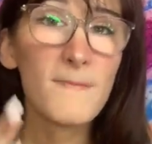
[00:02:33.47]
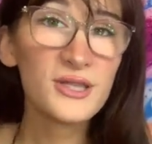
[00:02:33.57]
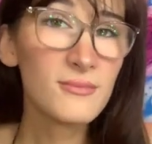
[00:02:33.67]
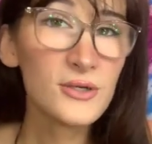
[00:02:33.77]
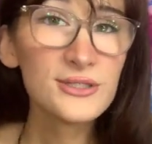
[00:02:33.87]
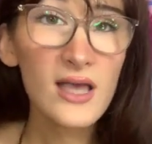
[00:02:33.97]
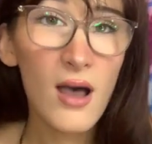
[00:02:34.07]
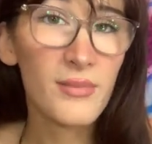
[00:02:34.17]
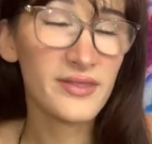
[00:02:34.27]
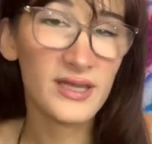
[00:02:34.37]
But the most
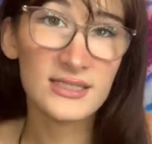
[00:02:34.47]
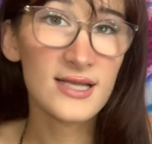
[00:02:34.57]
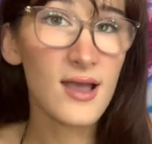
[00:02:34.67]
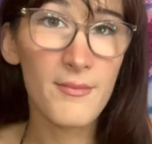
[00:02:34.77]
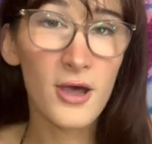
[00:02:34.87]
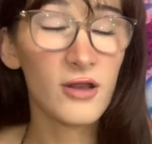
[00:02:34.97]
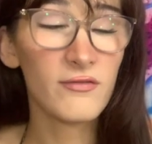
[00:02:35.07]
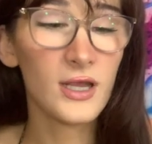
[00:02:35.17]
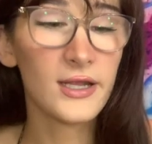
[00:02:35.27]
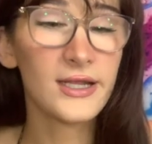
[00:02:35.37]
common thing to come out
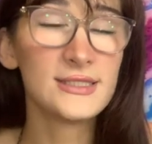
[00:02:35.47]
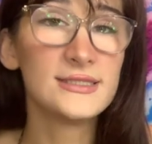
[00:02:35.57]
of it